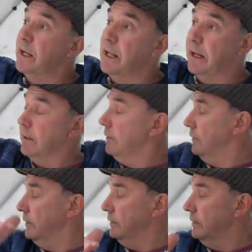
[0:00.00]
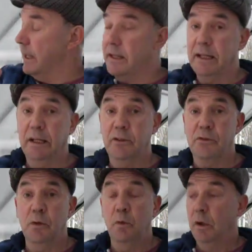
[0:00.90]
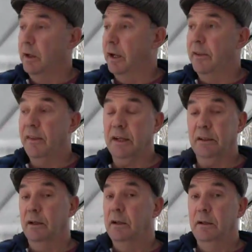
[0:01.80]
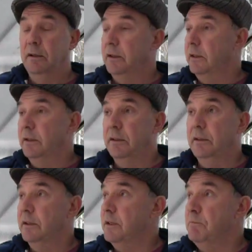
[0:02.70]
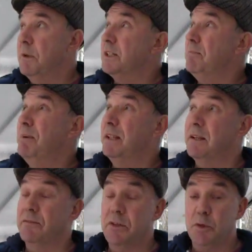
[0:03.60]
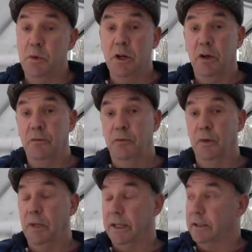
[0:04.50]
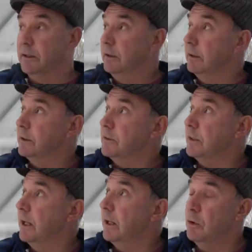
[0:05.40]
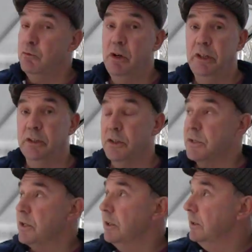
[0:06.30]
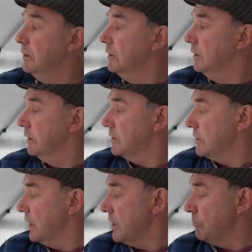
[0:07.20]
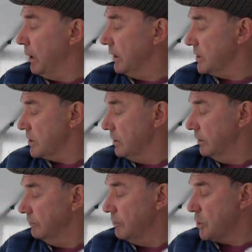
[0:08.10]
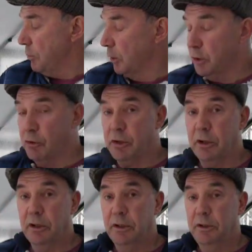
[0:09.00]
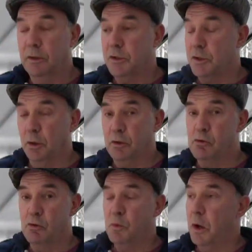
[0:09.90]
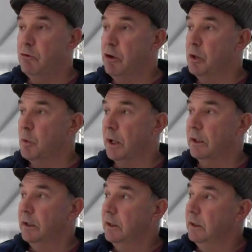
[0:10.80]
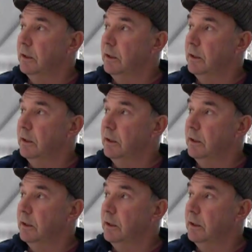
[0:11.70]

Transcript: and then let the light through, and that makes a big difference when you've got full light. It really does. The plants respond to it. You know, they start growing away really well.